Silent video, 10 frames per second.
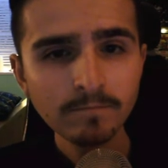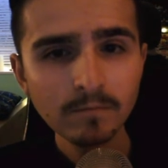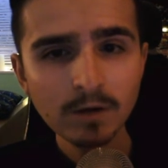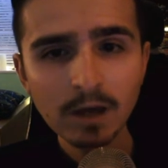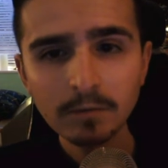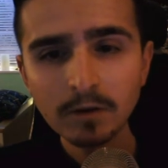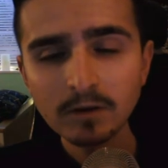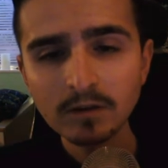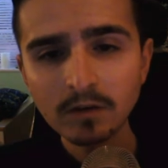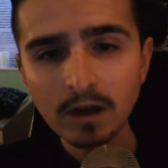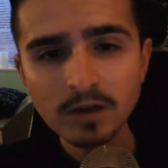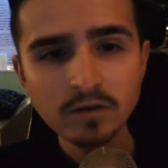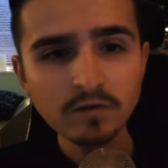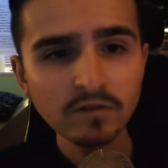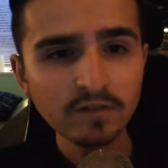When I upload it to
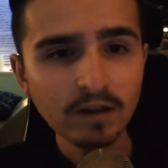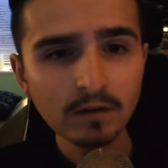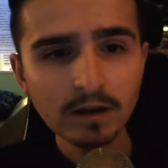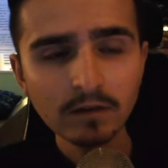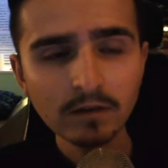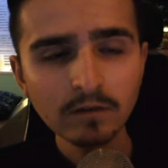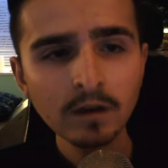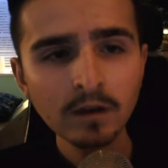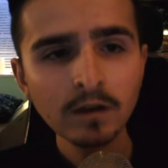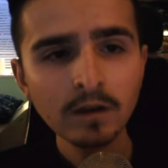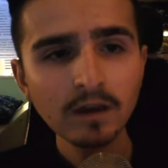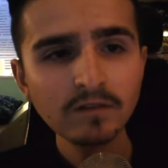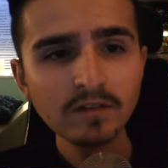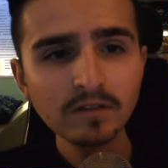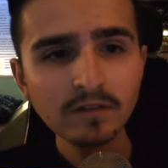iTunes and SoundCloud, it's
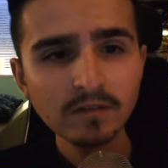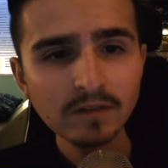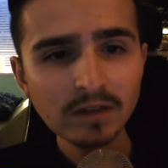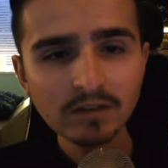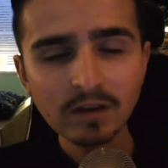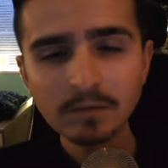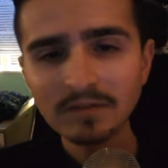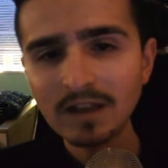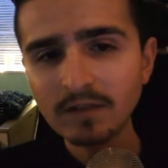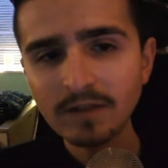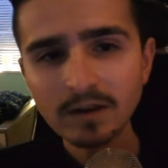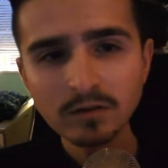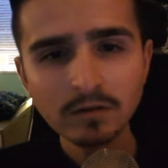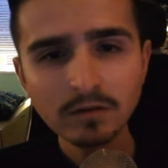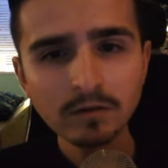another type of
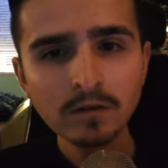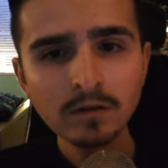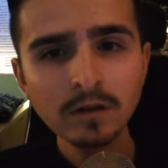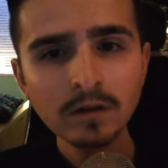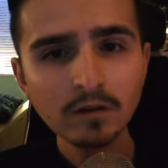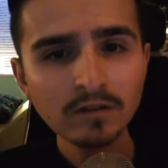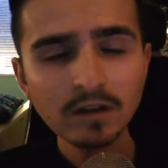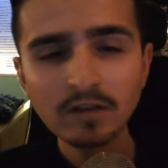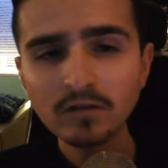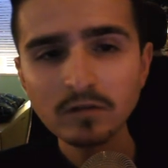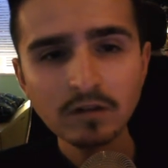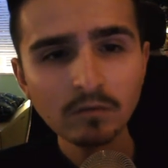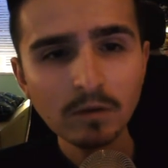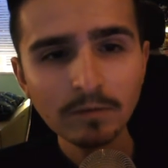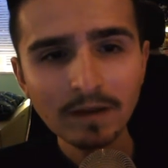satisfaction. Because I know it's not just
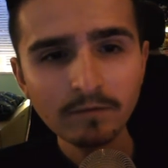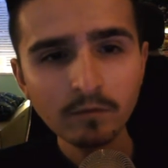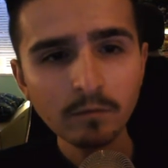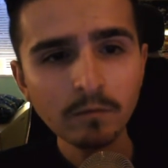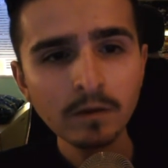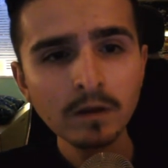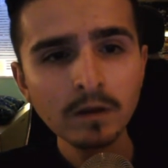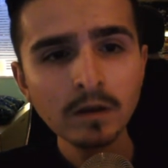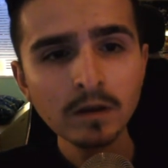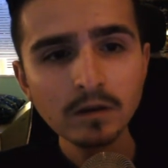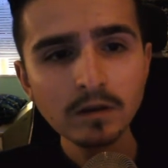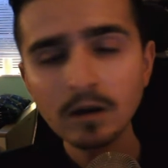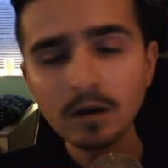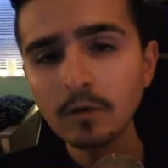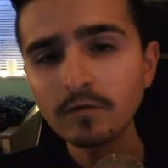one platform.
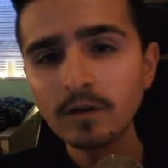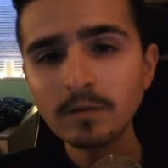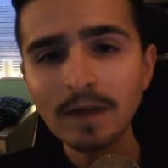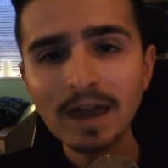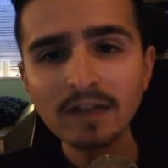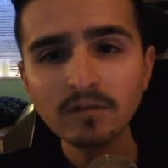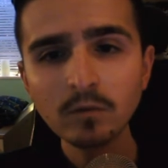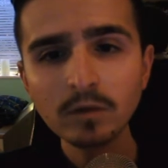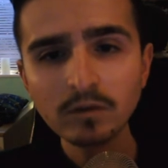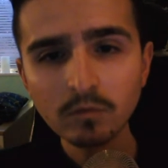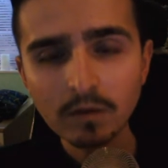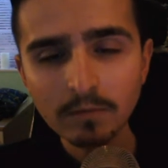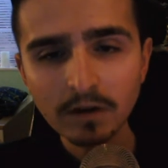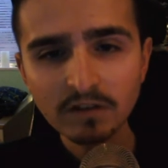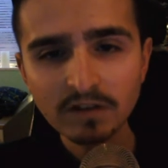I'm not throwing my eggs all into one
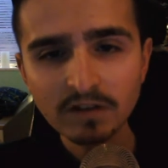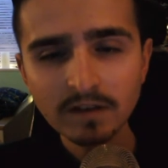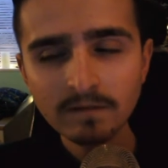basket.